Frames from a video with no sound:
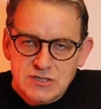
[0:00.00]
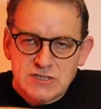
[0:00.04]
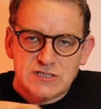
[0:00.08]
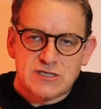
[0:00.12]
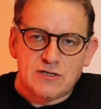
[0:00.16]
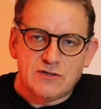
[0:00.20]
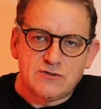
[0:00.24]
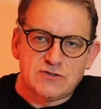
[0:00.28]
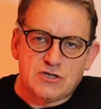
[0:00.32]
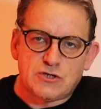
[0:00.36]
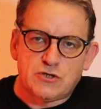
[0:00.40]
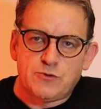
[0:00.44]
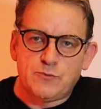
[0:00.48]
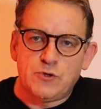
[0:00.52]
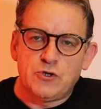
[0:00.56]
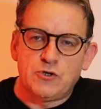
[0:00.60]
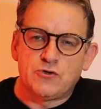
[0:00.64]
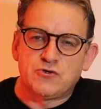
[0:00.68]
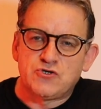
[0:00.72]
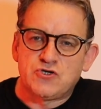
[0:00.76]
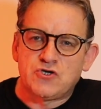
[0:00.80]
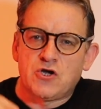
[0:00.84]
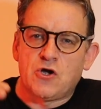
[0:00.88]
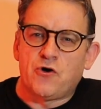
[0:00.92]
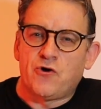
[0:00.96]
tot up your
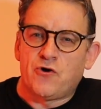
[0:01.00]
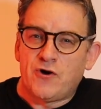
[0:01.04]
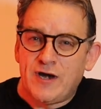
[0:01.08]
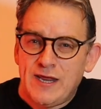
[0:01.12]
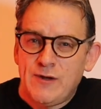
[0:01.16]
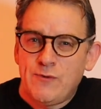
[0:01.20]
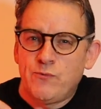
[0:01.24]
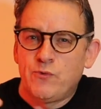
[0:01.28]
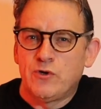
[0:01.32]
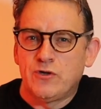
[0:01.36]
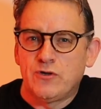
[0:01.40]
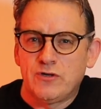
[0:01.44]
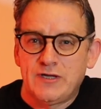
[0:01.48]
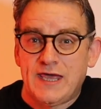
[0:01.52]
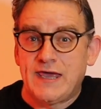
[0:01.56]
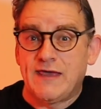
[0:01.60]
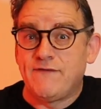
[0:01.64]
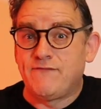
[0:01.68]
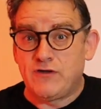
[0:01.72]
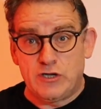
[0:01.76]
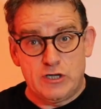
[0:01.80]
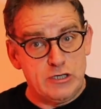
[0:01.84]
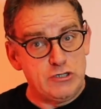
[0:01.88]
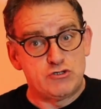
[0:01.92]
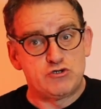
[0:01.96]
score, and it will give,
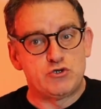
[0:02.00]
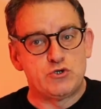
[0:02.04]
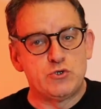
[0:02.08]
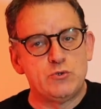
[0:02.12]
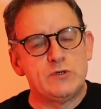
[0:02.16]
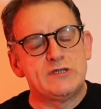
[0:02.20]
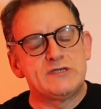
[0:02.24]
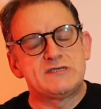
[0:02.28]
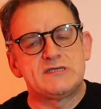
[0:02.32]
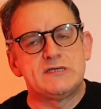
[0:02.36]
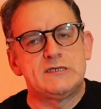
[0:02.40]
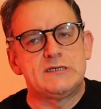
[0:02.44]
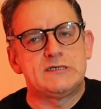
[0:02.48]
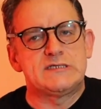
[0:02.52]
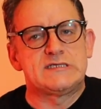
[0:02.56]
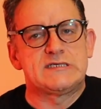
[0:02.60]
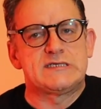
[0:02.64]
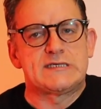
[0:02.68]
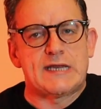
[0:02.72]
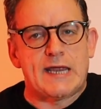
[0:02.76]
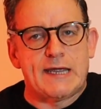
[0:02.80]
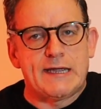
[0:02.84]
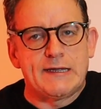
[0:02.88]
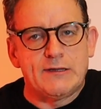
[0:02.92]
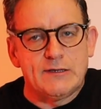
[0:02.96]
in true Lacerda
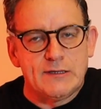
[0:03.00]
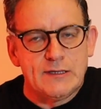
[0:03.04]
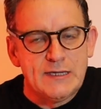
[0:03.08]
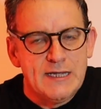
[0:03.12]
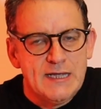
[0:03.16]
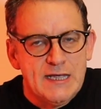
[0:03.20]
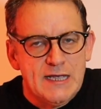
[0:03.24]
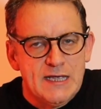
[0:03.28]
style,